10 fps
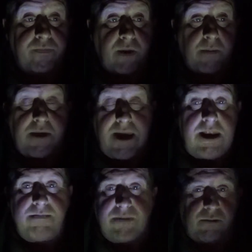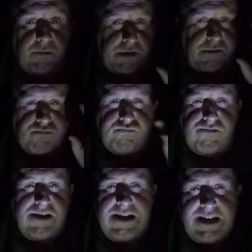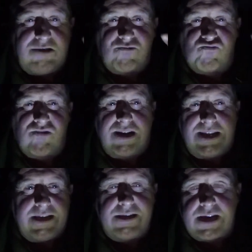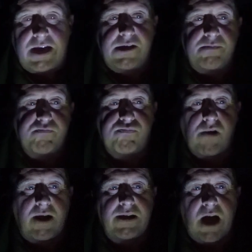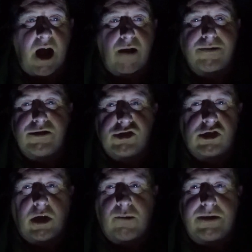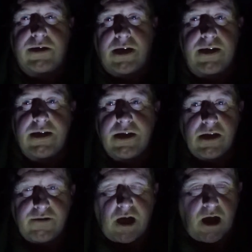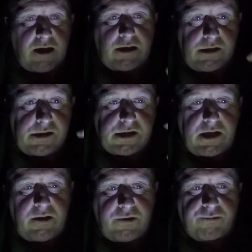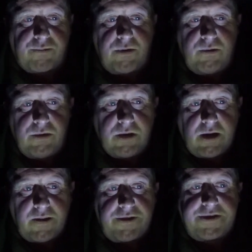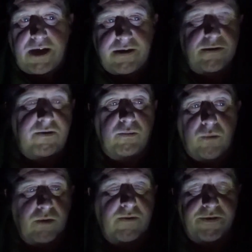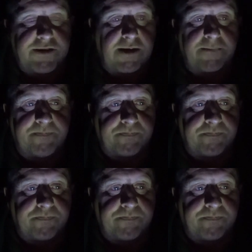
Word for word: But in the middle was this really, really intense, bright, orange glowing light that I could see through the tent, the wall of the tent.